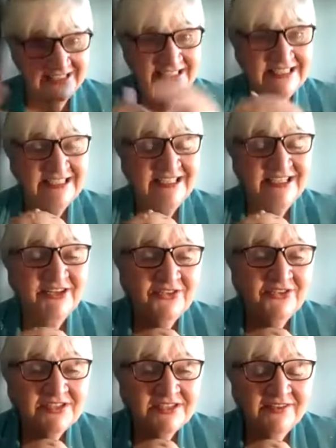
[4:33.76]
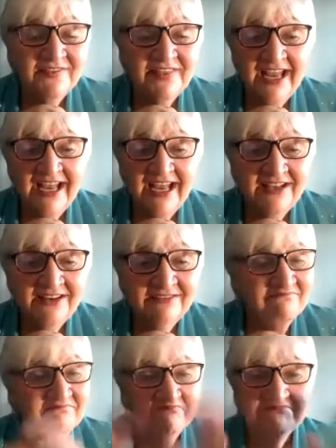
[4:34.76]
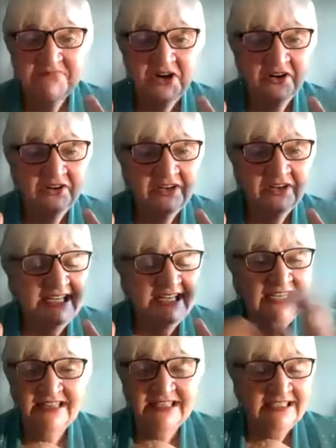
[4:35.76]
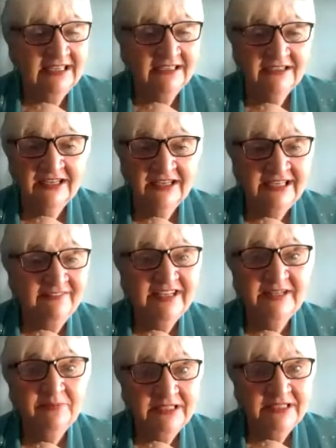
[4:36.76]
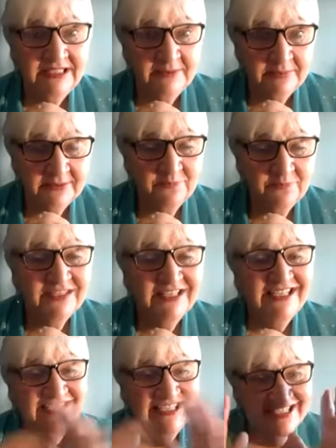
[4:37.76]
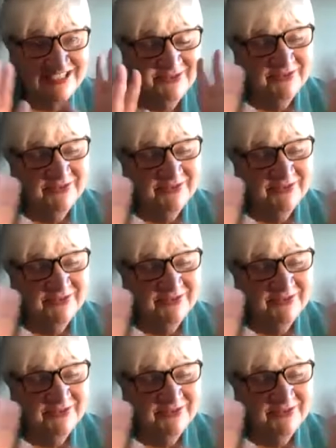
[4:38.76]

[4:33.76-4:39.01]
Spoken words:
60 years of that, hardly anything, like not even a blip. So